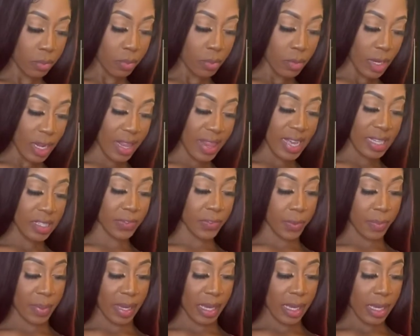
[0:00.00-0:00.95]
And that's
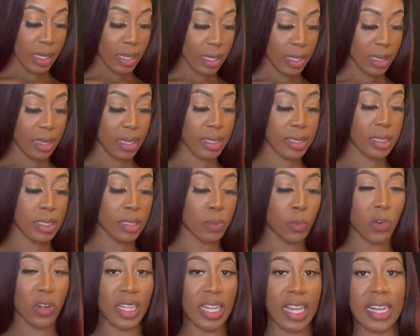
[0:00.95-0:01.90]
for me. This is
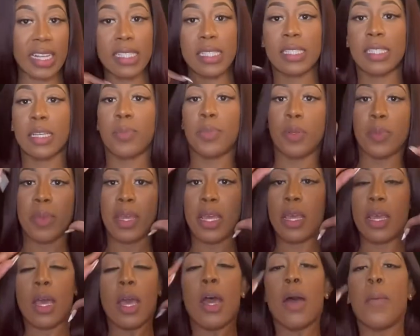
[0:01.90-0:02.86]
more like a supplement.